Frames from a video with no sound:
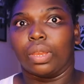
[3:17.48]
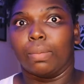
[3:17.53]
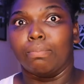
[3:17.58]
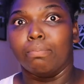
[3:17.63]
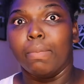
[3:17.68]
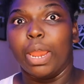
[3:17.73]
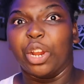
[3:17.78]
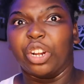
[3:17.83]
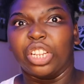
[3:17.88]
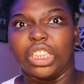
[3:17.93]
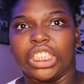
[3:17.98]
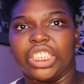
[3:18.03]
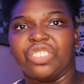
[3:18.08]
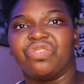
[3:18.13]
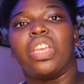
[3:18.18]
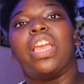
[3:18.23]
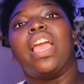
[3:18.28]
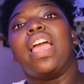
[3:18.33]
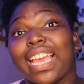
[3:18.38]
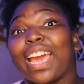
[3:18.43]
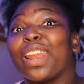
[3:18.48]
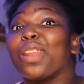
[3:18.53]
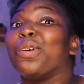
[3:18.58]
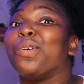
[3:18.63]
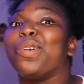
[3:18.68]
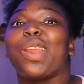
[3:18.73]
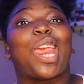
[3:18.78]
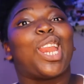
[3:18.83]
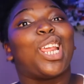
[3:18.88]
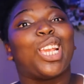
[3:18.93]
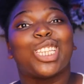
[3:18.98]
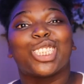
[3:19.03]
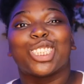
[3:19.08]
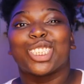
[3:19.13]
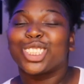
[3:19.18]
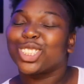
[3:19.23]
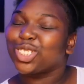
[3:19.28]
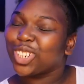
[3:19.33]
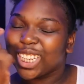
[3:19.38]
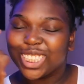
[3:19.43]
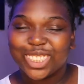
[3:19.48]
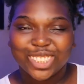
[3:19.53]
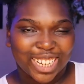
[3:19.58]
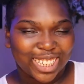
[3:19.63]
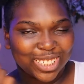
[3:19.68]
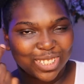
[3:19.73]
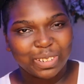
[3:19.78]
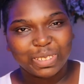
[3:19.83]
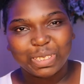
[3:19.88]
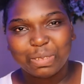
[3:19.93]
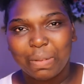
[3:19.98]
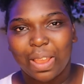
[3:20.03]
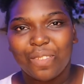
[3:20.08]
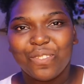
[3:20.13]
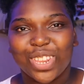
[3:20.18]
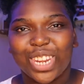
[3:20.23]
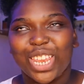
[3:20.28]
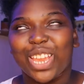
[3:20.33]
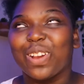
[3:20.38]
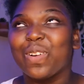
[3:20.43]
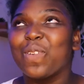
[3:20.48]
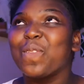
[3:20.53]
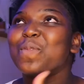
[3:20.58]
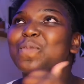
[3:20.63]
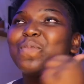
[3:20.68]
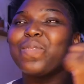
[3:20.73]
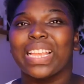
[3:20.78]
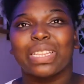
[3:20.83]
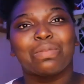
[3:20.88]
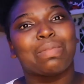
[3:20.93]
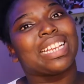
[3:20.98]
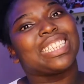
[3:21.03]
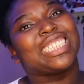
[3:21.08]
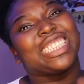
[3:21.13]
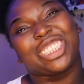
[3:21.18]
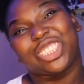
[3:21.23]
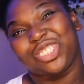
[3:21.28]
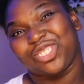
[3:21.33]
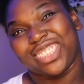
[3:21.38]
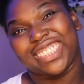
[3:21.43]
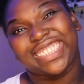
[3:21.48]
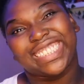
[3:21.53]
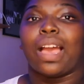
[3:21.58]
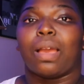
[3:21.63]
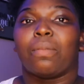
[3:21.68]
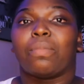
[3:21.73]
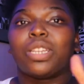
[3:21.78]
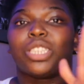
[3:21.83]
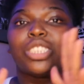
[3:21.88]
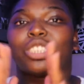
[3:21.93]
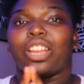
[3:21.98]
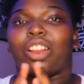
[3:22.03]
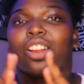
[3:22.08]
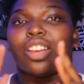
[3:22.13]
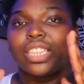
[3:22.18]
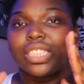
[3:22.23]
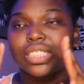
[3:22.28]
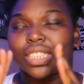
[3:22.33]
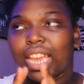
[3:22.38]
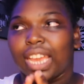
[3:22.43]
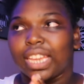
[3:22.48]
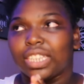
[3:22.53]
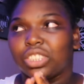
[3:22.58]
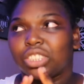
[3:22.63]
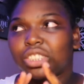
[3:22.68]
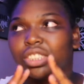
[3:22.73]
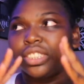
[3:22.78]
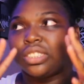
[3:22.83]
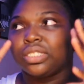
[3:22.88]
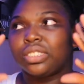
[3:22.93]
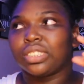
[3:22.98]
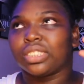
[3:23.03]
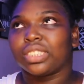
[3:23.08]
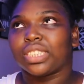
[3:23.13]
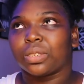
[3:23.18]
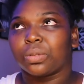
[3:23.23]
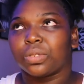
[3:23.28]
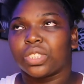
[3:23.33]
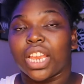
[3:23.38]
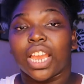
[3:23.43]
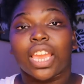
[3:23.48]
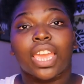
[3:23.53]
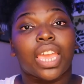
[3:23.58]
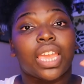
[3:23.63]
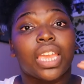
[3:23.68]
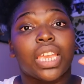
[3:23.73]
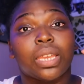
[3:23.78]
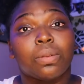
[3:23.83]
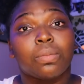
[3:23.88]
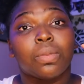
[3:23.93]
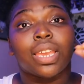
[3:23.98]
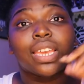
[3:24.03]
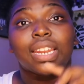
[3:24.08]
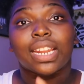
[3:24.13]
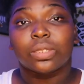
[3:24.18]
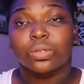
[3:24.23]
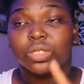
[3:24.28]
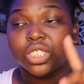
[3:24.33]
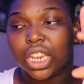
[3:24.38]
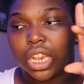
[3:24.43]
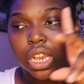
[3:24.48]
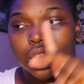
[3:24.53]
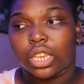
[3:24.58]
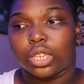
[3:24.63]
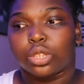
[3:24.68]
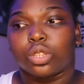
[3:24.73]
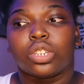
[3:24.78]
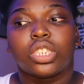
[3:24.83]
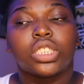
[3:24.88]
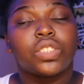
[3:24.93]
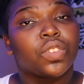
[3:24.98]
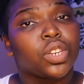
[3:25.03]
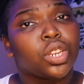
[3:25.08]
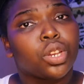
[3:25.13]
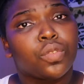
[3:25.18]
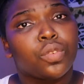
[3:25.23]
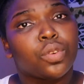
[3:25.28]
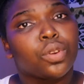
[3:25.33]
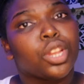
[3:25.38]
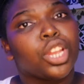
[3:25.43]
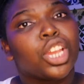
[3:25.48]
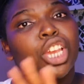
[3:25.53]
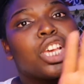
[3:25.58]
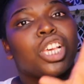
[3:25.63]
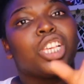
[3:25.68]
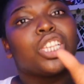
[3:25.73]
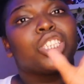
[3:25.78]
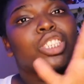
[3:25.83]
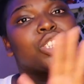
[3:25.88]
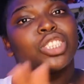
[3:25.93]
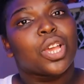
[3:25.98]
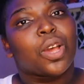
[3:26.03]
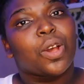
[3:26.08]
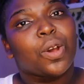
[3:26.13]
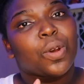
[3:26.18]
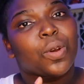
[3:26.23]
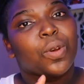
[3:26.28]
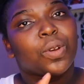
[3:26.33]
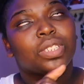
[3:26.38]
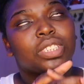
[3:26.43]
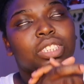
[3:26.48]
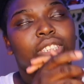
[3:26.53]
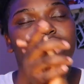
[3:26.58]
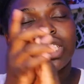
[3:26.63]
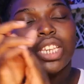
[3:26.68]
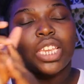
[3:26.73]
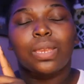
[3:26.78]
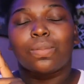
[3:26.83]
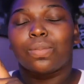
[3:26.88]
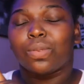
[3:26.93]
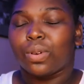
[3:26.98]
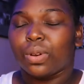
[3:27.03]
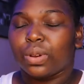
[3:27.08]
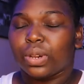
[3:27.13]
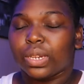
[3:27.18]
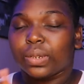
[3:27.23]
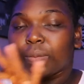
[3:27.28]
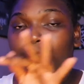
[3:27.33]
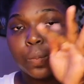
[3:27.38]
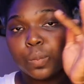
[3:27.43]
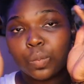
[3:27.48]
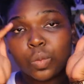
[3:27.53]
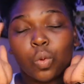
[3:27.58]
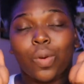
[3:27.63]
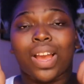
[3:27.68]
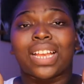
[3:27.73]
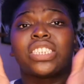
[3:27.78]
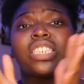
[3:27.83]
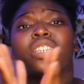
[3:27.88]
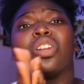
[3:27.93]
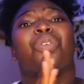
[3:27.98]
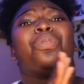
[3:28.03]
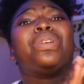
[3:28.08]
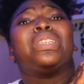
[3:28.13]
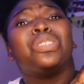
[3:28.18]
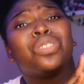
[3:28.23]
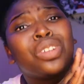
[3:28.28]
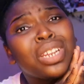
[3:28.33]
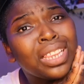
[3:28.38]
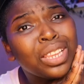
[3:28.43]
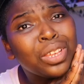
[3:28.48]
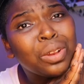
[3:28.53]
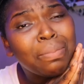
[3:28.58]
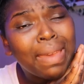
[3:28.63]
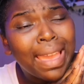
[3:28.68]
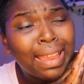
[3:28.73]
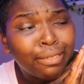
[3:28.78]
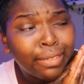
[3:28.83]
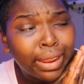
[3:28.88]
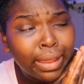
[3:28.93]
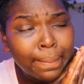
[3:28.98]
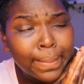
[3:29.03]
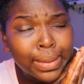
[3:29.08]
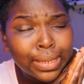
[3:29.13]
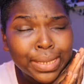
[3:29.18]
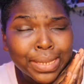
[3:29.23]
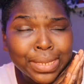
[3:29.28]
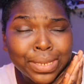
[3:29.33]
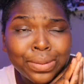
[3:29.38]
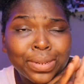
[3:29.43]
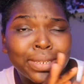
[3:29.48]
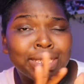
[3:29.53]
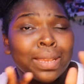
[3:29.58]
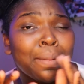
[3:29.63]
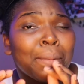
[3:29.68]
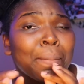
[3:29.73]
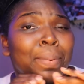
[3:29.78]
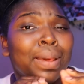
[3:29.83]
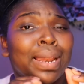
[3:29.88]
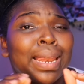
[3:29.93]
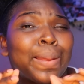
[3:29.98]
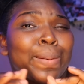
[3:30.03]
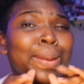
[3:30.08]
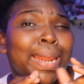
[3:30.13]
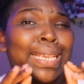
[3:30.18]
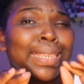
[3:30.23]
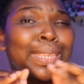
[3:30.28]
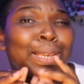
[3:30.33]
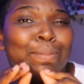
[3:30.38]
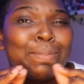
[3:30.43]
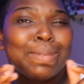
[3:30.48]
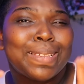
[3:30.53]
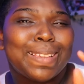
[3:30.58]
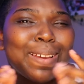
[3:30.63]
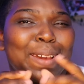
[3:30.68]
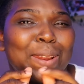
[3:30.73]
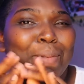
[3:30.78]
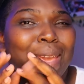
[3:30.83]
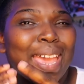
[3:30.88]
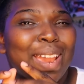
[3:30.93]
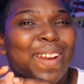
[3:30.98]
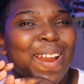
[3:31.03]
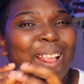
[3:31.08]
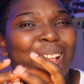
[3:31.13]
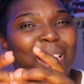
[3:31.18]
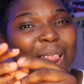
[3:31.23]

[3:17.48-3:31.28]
Barely. Y'all know who that is. The stranger that's always in my video. That's my sister. I'm gonna start on this hygiene because that's what y'all came and that's what y'all clicked on this video for. So just keep on watching. Oh, enjoy the little background music too, because I'm gonna put a little nice little music on the baby.